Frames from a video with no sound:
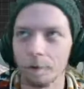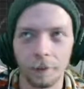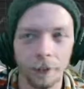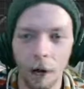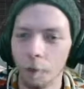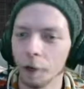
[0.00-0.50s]

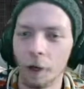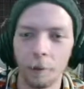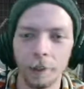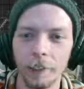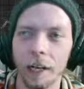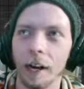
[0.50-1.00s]
coming up
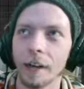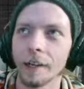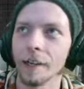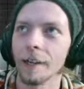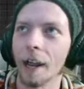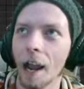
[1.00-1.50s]
with the
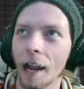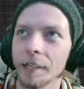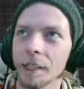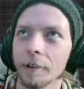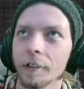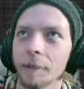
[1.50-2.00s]
idea as
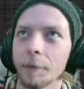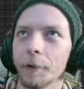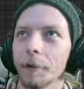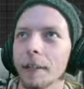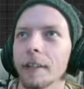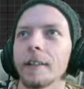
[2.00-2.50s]
I was
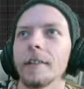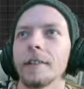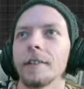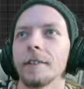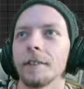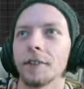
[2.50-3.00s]
building it.
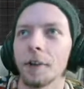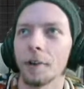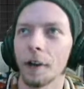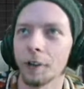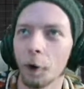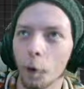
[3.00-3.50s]
So
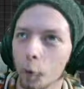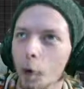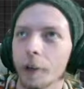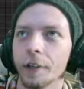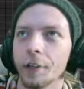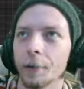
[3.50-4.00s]
I don't
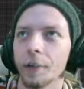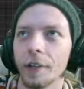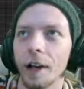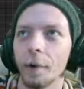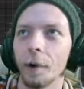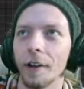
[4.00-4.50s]
want to do it
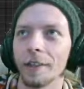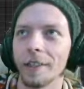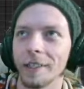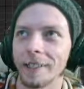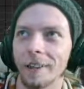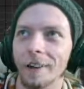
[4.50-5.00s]
that way
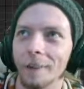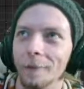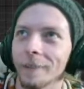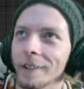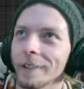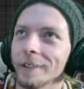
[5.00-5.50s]
this time.
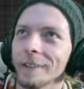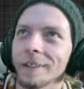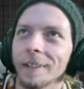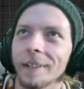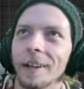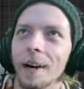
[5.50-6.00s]

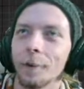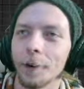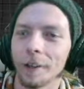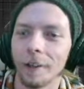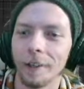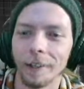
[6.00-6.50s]
I want
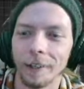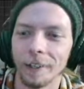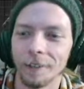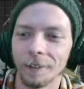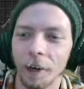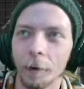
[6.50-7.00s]
to
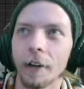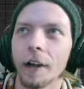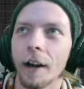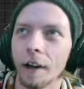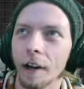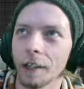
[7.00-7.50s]

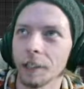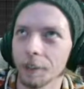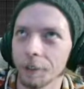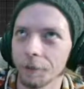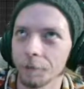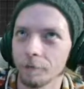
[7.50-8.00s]
kind of
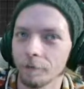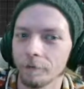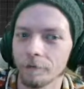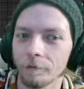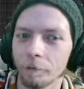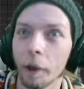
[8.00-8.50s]
actually
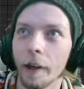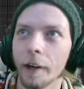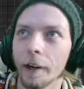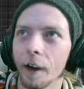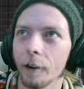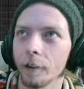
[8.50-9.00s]
plan it
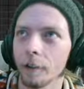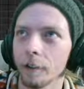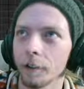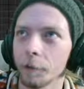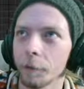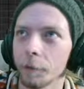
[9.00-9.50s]
out a
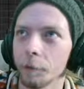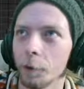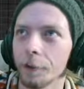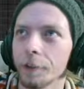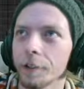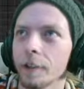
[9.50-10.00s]
little bit
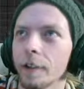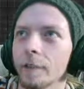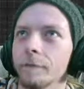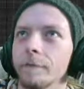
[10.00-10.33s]
more this time.